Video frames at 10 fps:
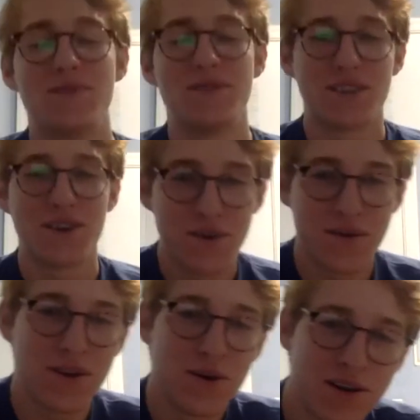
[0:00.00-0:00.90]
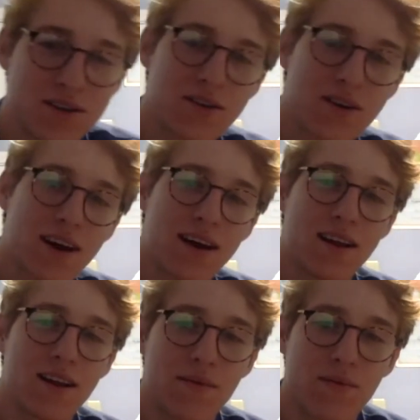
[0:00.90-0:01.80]
so you also look at
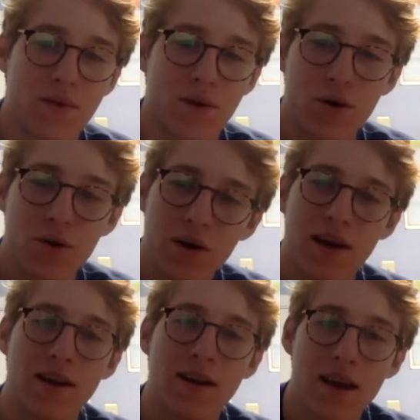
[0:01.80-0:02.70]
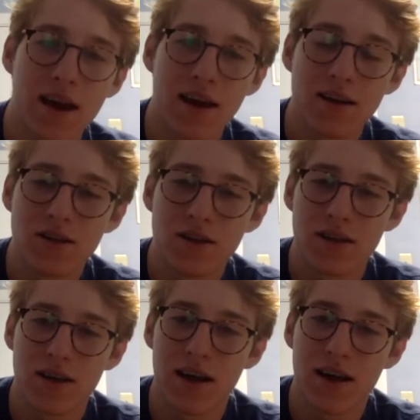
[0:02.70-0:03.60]
who can
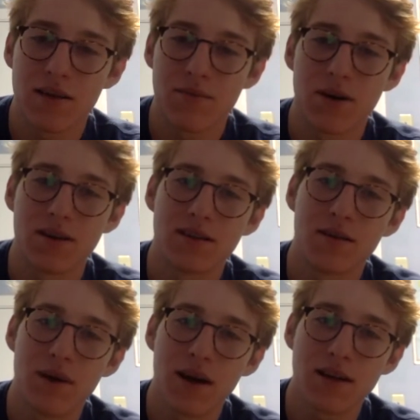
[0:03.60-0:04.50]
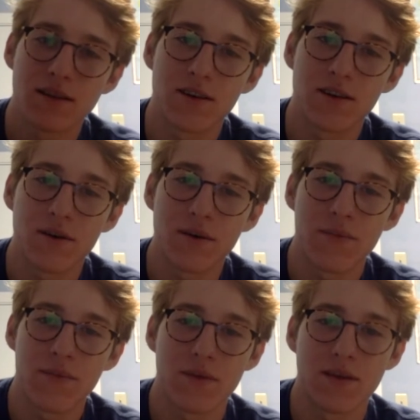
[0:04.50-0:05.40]
engage and participate. So
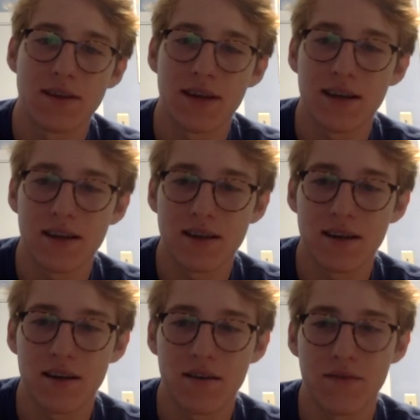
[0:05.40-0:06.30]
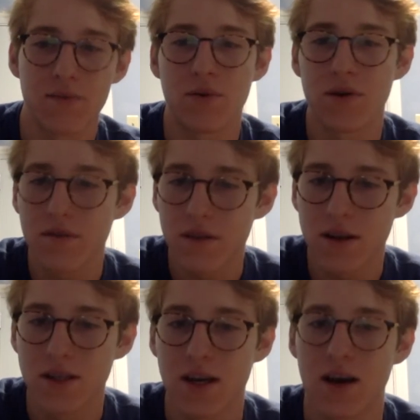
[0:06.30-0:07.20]
these ideas of
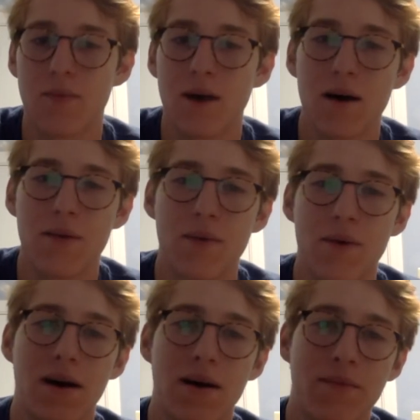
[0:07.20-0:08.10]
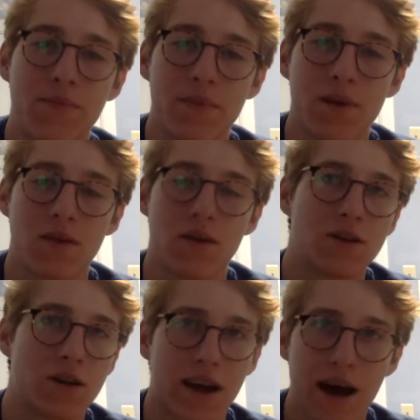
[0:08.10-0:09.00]
privilege come up, um,
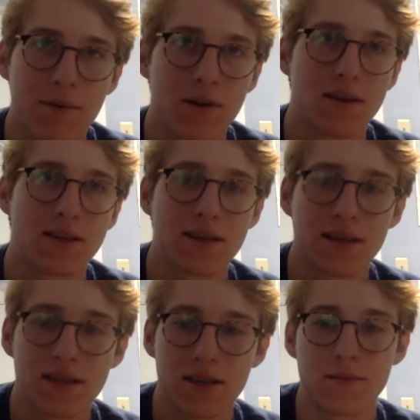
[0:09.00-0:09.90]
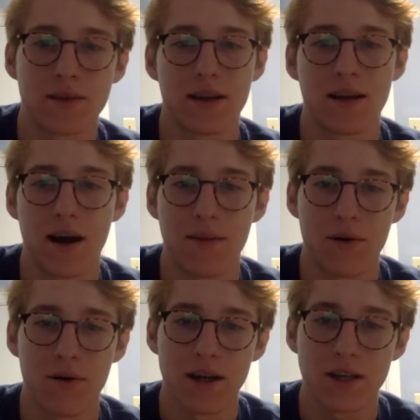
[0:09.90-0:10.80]
larger capitalist systems in
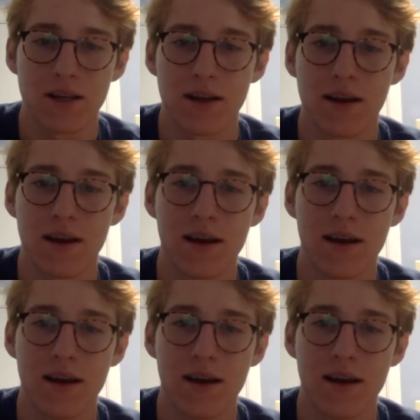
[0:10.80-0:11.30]
operation,